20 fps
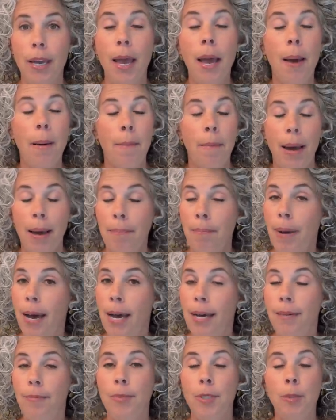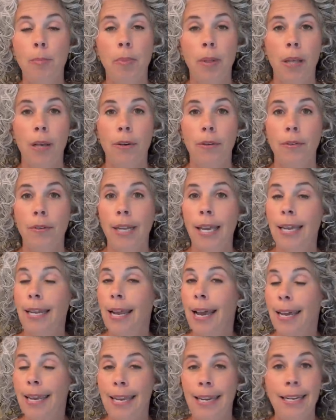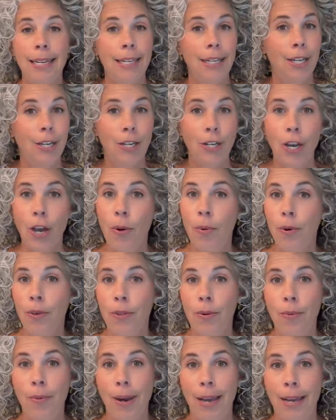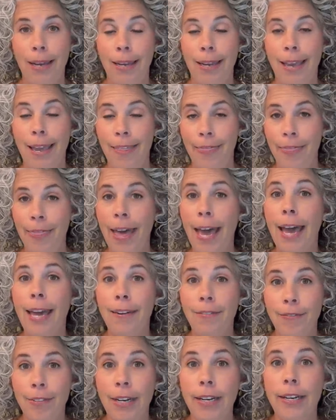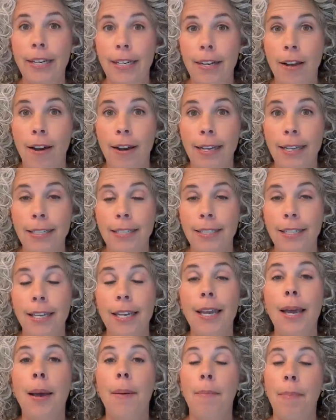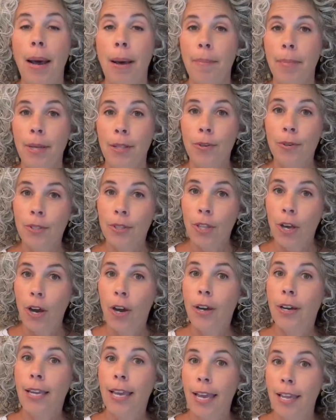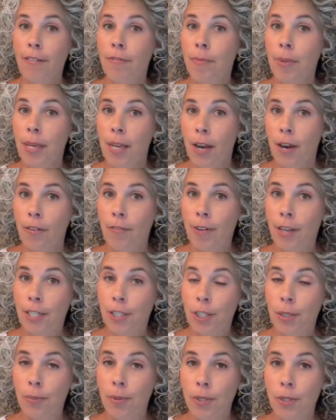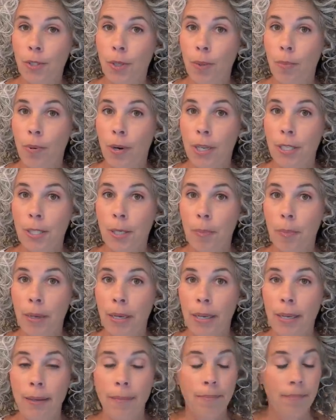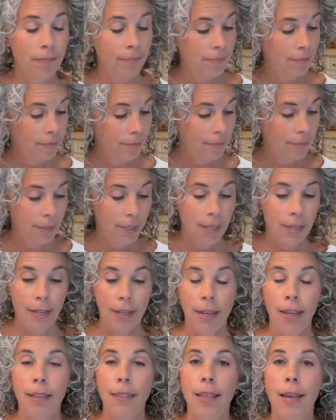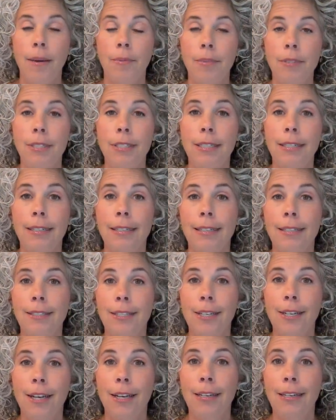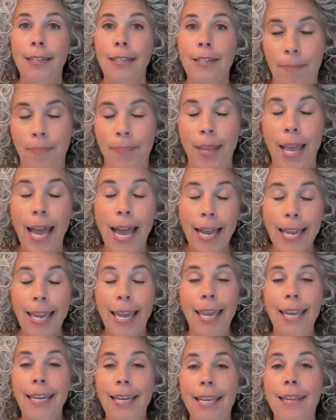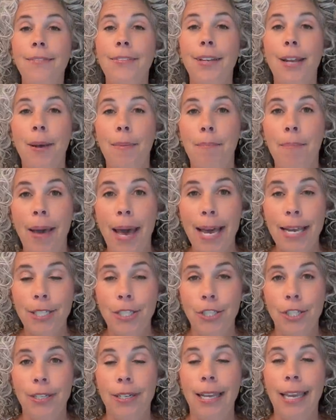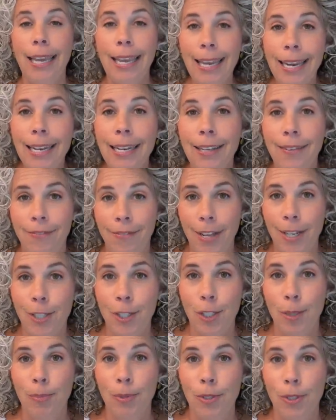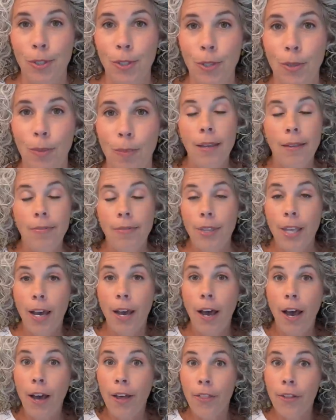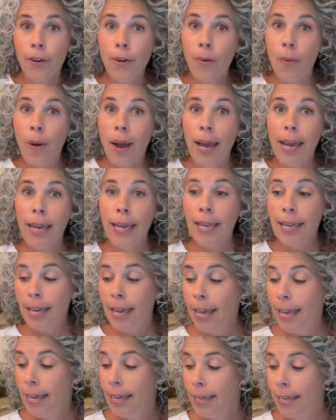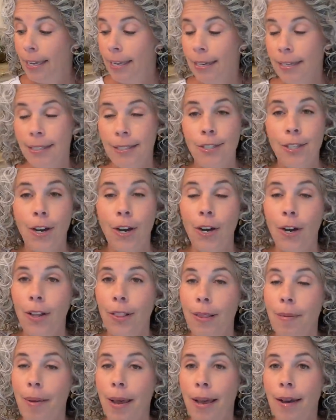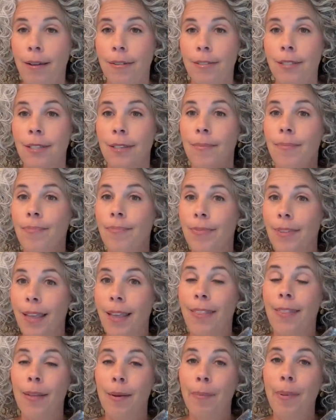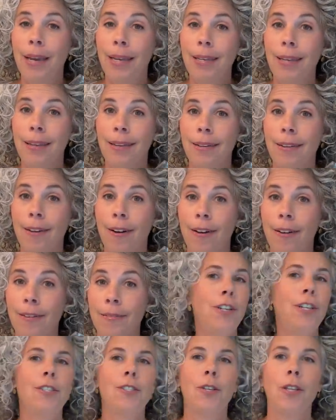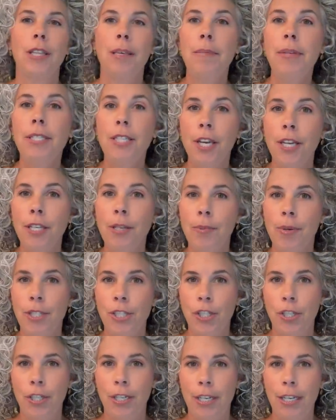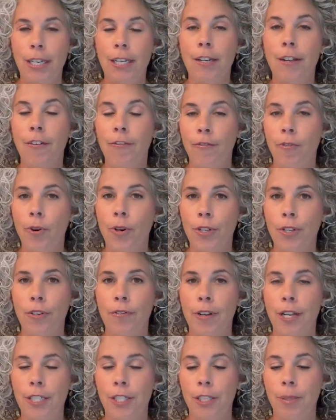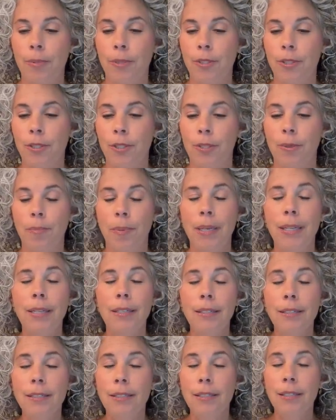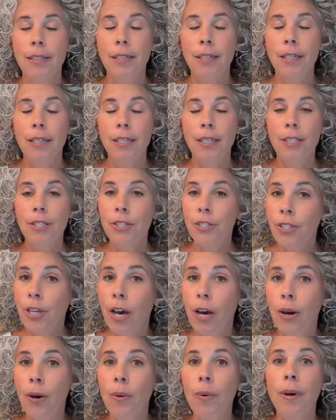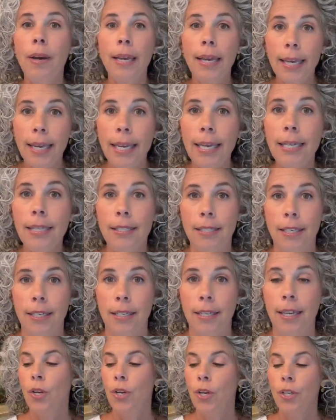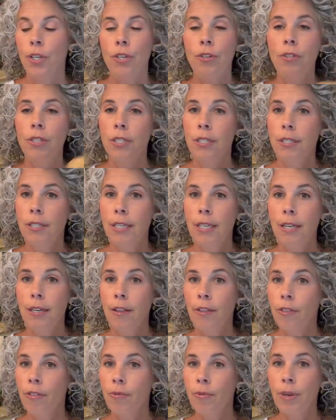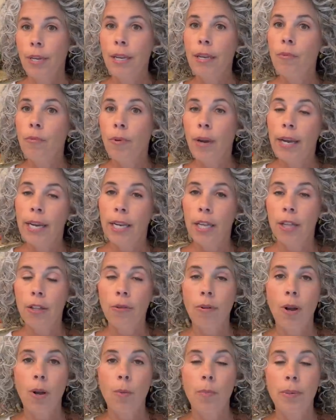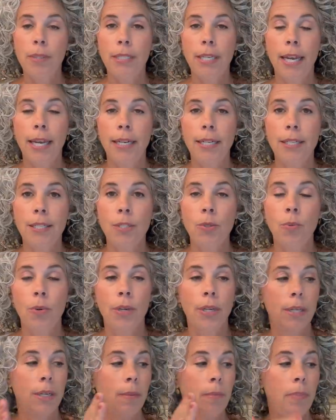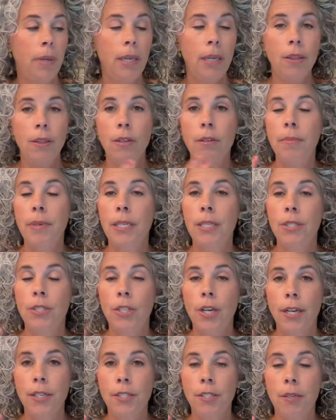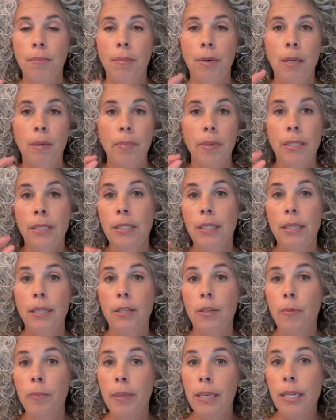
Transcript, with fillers: my mind was blown and I eat it no other way. And that very night, my mother in law gave me her vegetable soup recipe. And that was it. It's a done deal. I can't even imagine eating vegetable soup the other way. And it's all about the bacon, y'all. So let me tell you what you need for your vegetable soup. It is so easy. You just need three regular old potatoes. We're gonna peel them and dice them up into little bitty